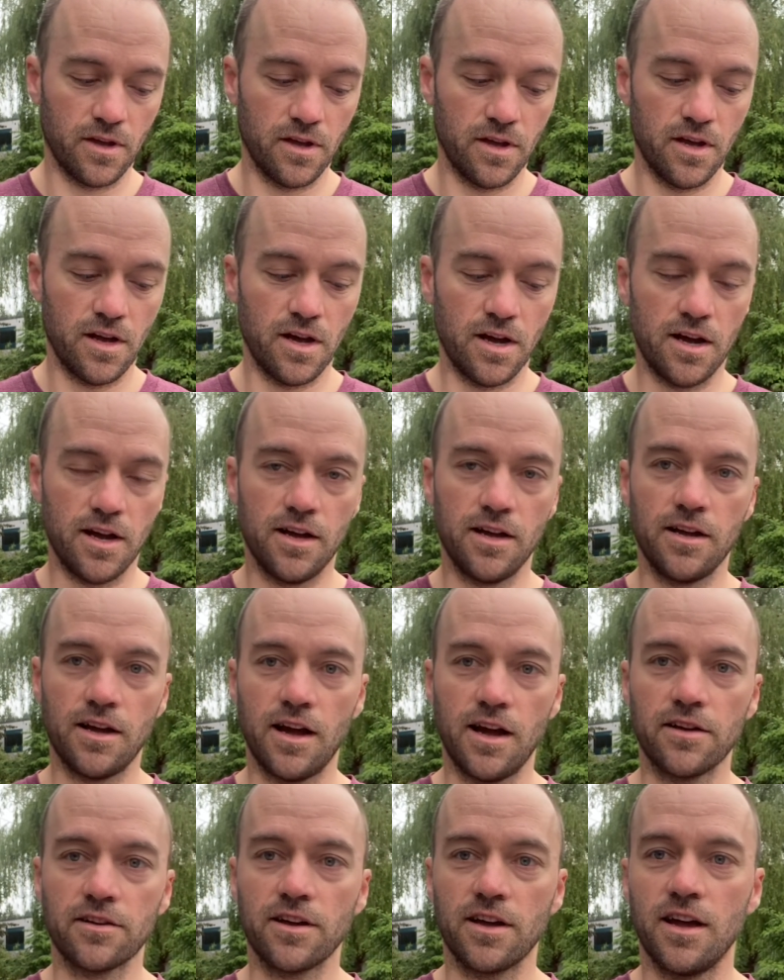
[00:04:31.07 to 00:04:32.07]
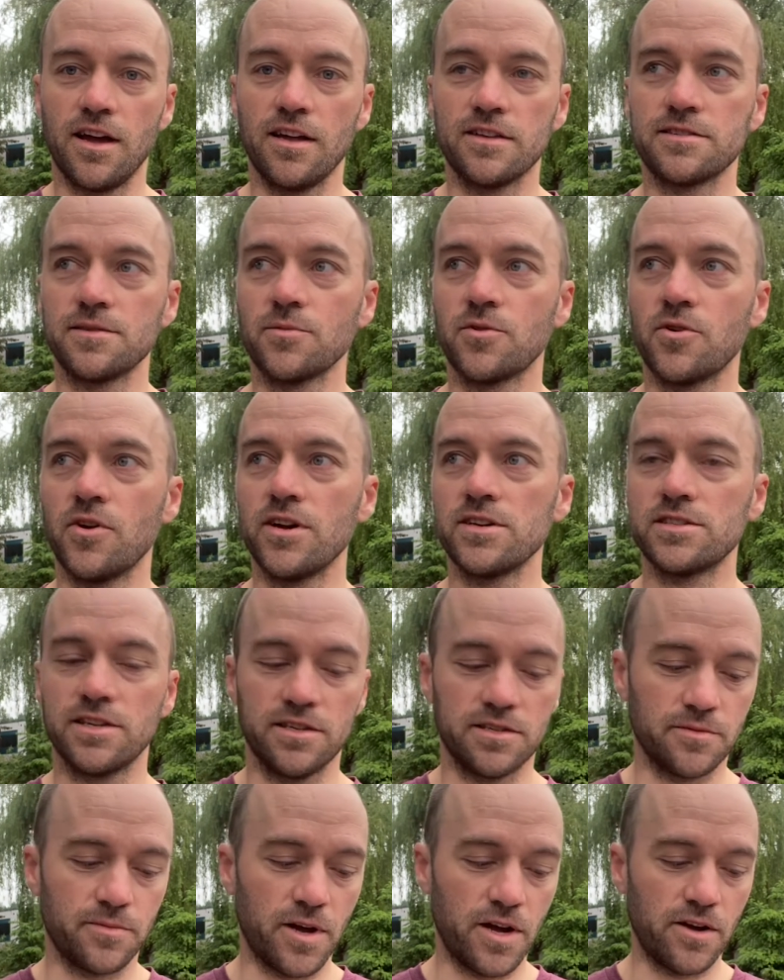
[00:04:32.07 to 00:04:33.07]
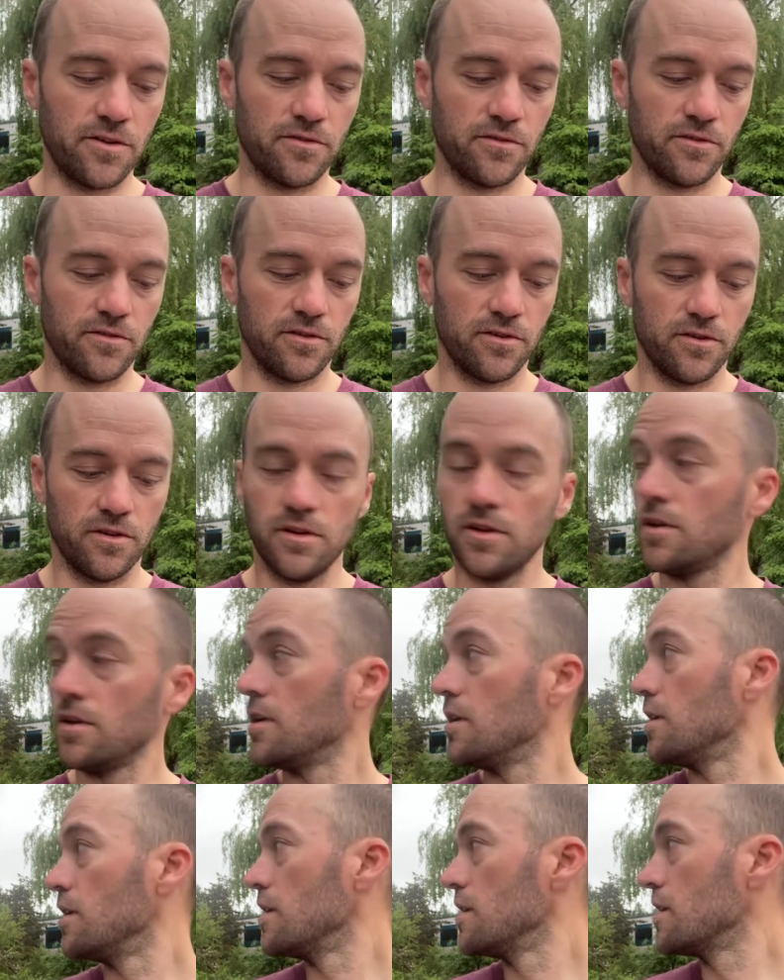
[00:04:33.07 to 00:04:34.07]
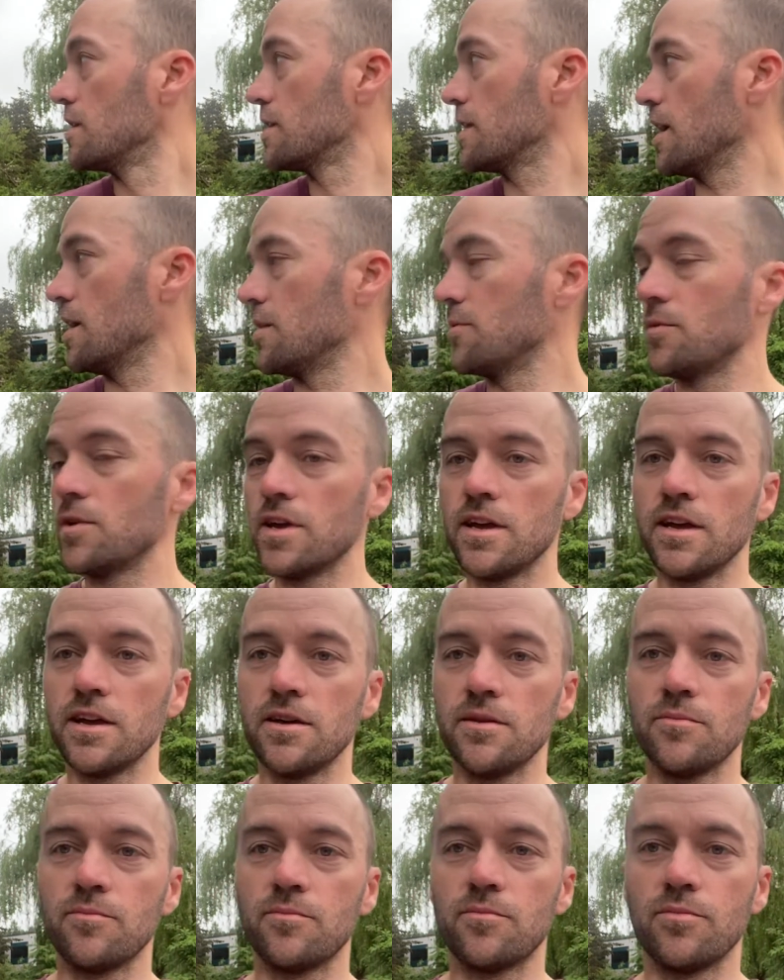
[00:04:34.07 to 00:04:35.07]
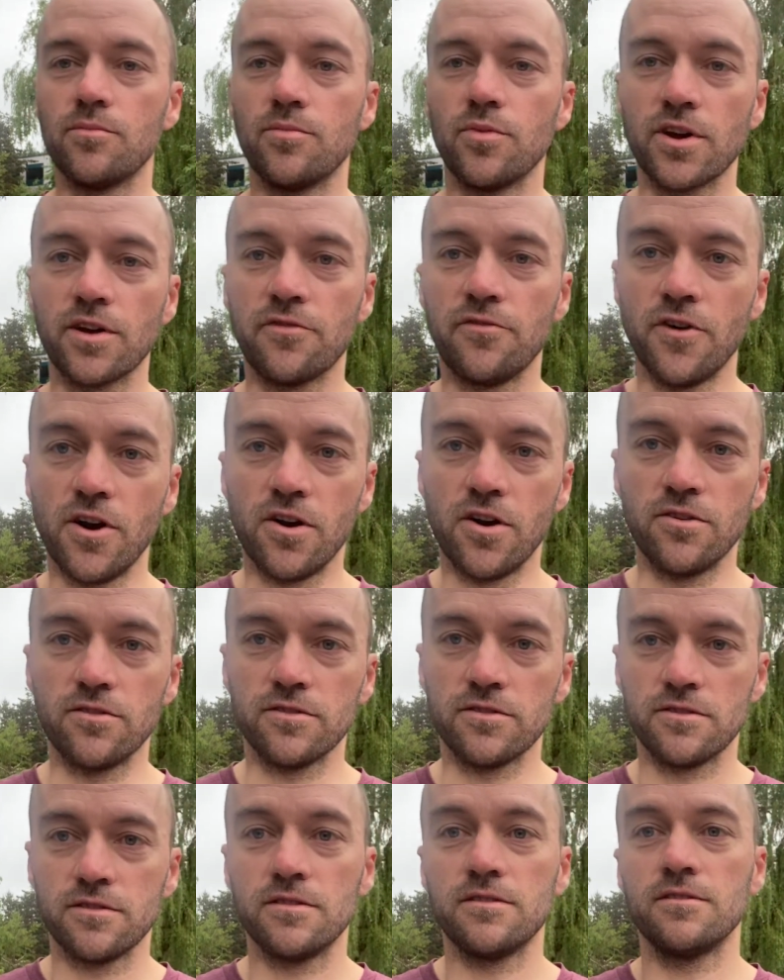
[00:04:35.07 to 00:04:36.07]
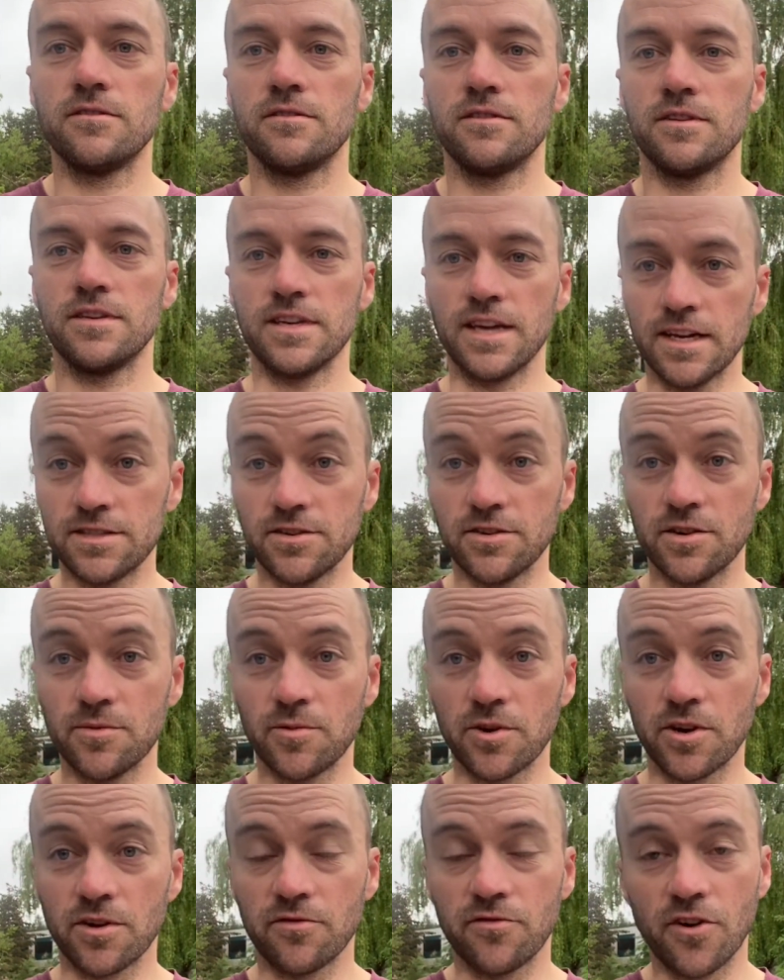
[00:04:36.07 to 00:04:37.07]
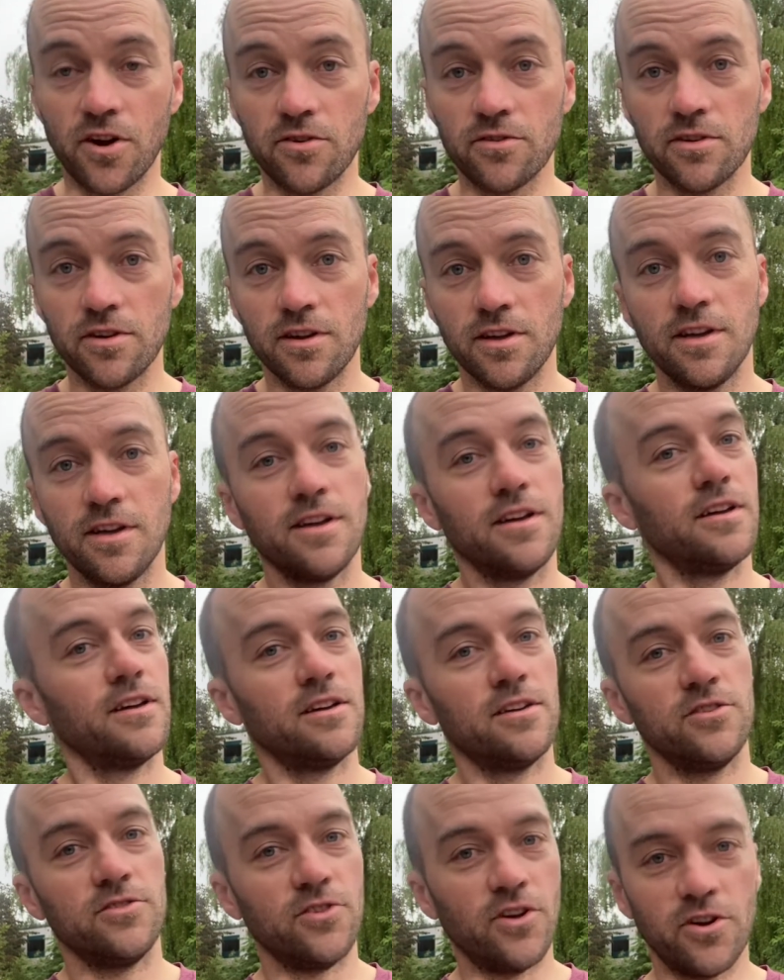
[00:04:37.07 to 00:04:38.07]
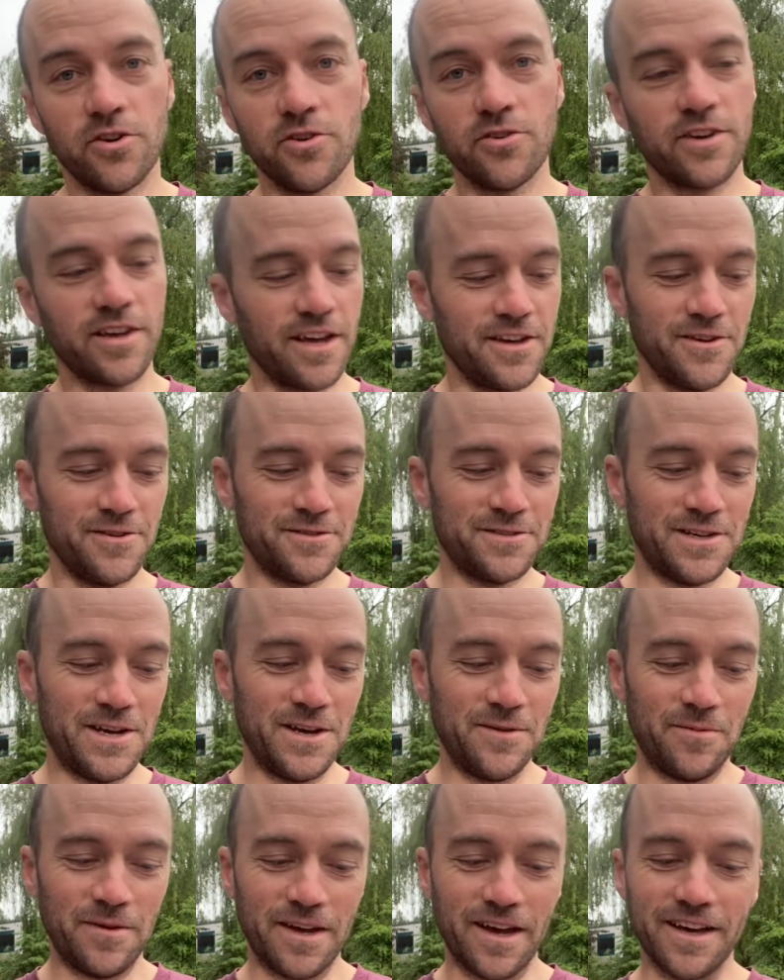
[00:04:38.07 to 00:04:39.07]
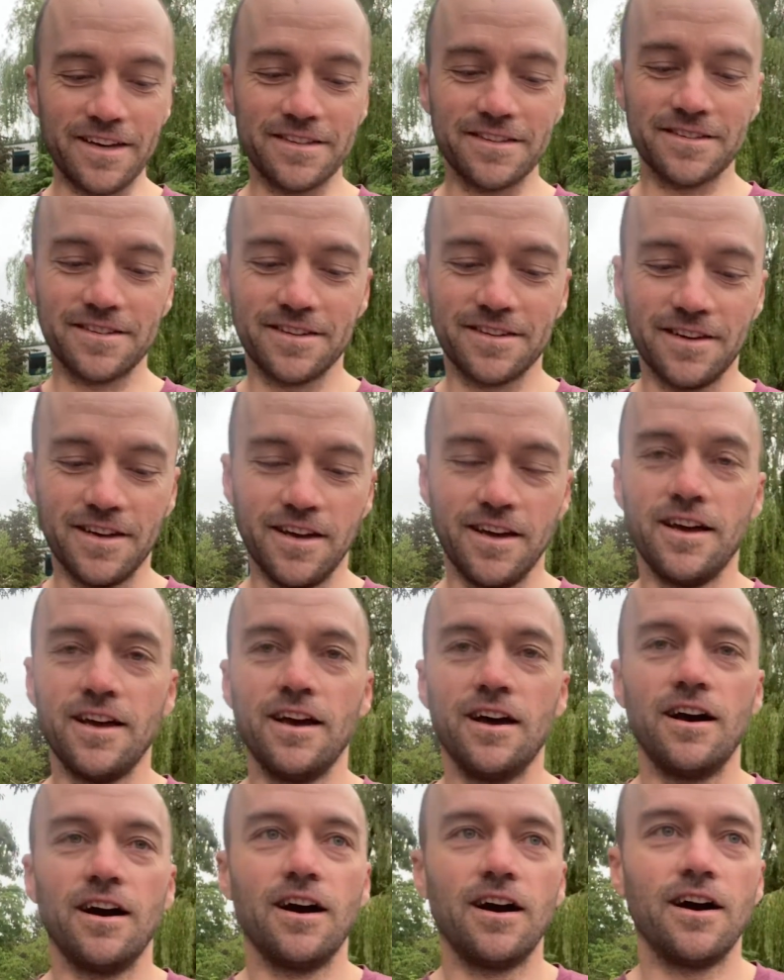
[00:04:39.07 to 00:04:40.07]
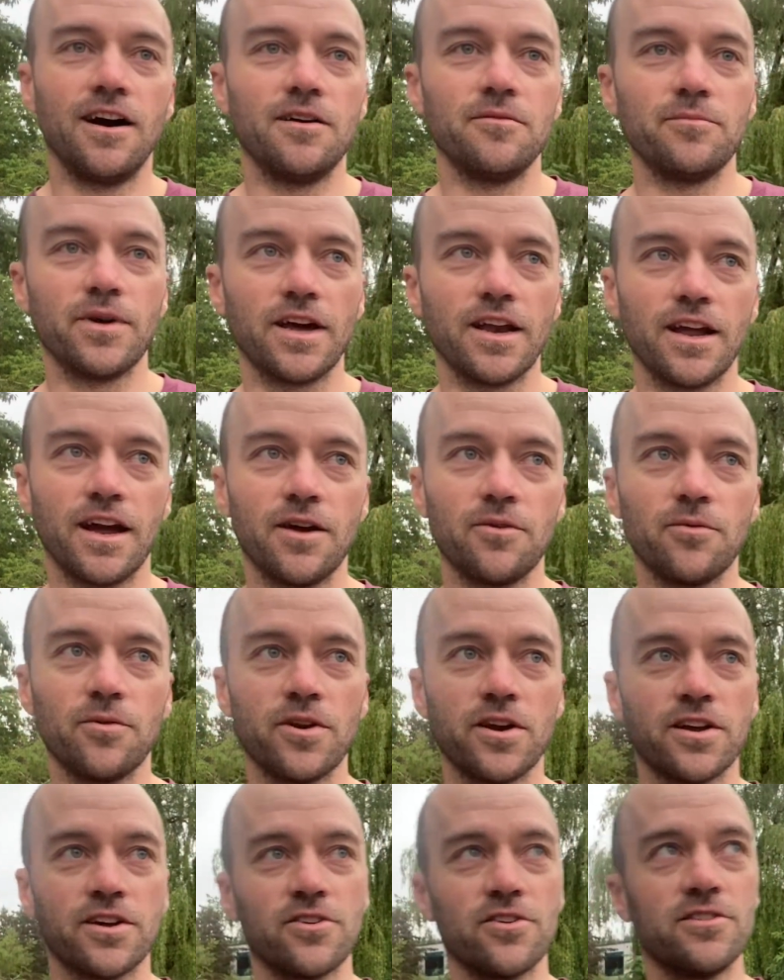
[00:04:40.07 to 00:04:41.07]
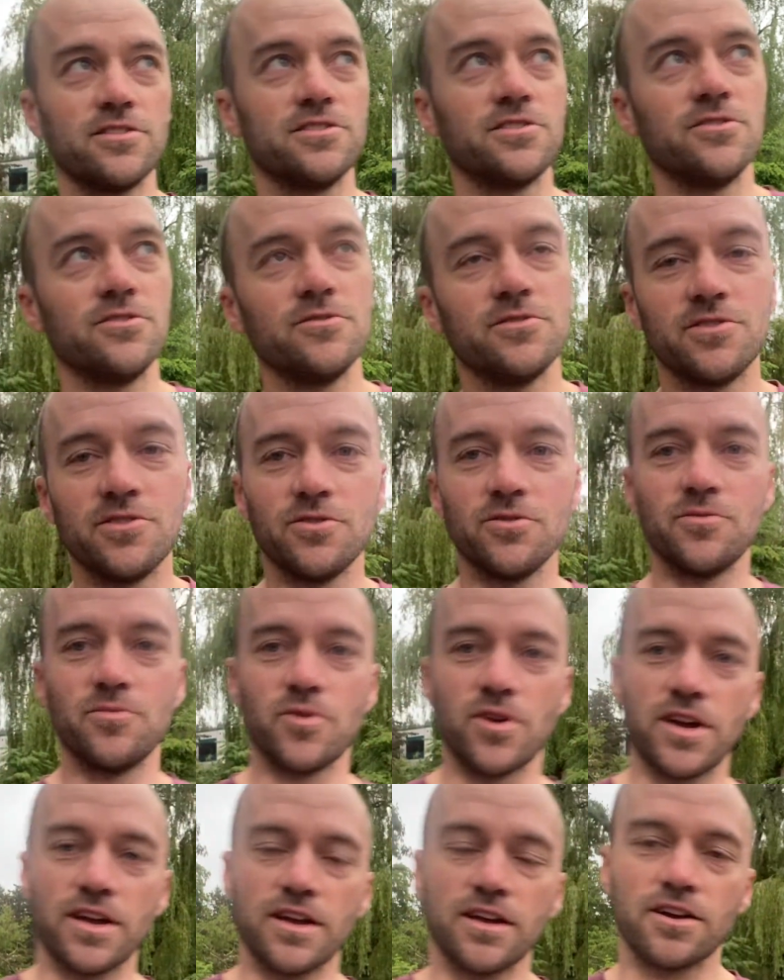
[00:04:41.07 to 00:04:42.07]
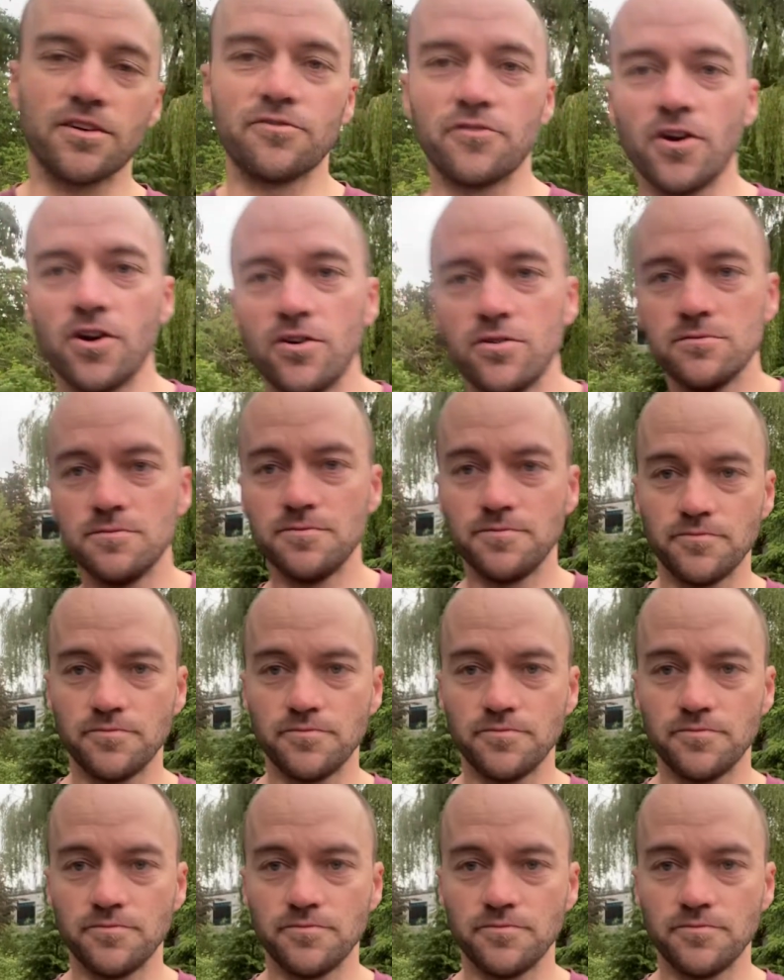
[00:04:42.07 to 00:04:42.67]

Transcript: I had some questions about, can we bring a phone? Yes, you can bring a phone. No, you can't use GPS, but I would encourage you to bring a phone.